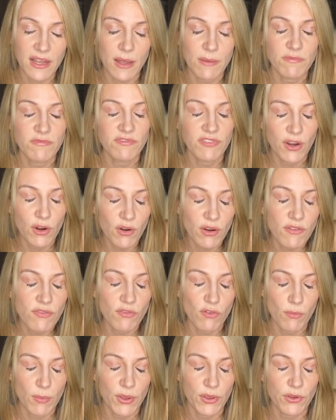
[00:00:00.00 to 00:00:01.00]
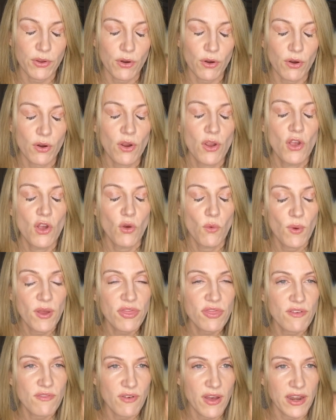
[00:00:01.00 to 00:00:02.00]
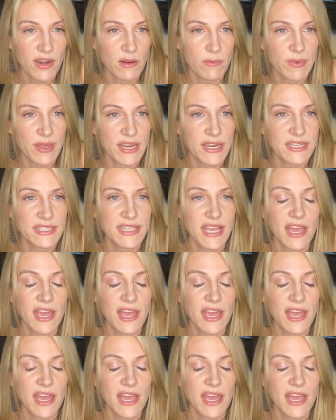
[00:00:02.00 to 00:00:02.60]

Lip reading: I'm very familiar with the Vitamix,